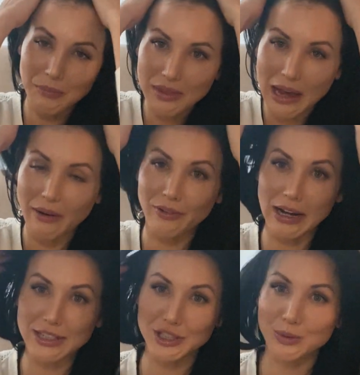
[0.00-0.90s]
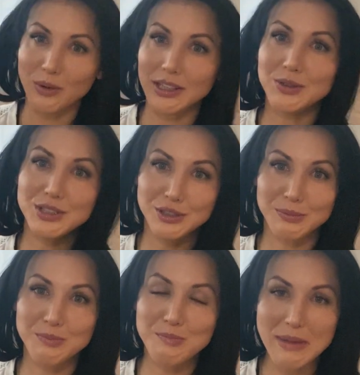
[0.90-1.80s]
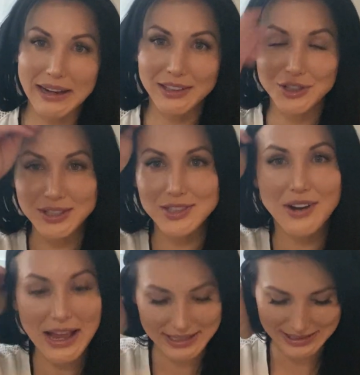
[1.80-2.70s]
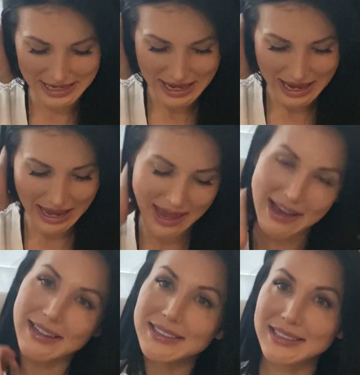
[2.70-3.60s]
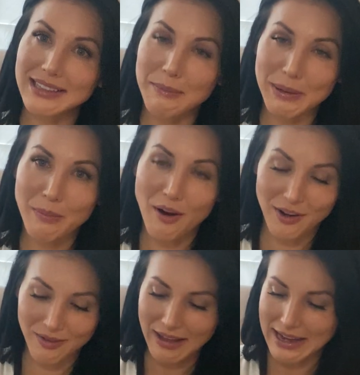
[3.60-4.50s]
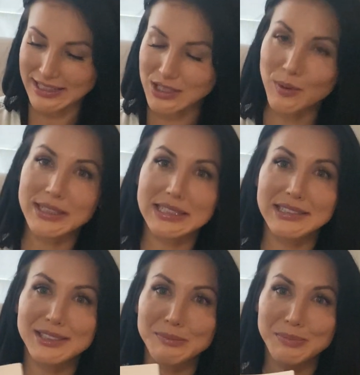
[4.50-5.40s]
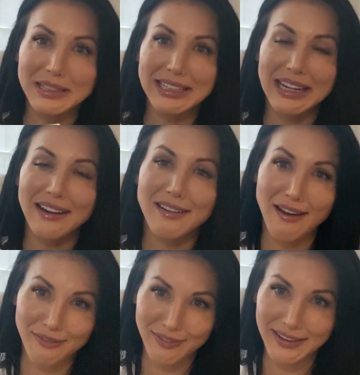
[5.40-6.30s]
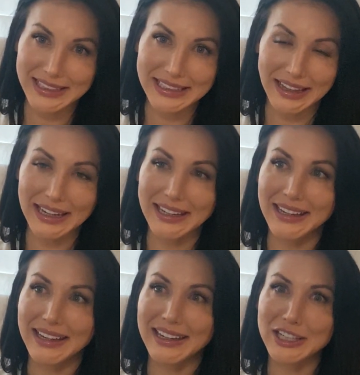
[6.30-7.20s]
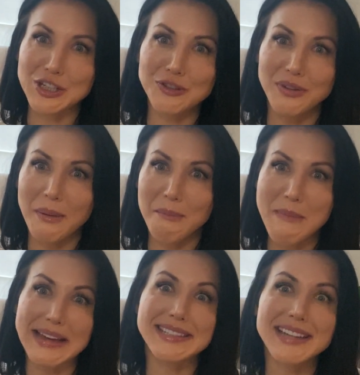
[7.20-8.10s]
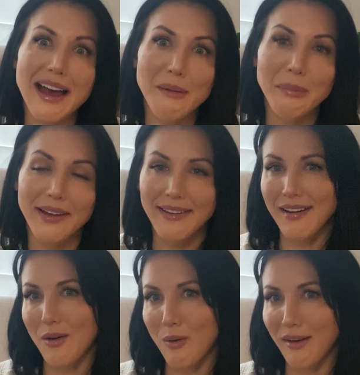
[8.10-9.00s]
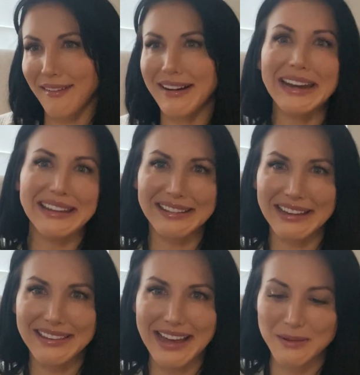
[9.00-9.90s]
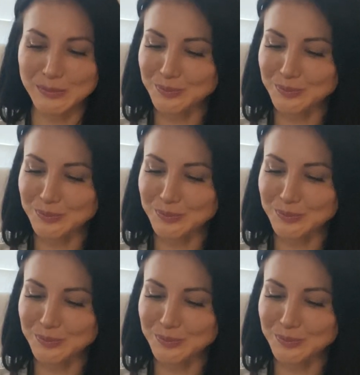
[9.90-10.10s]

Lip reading: However, I do want you to manage your stress, and a big part of that is going to be not feeling like you've messed up or anything like that.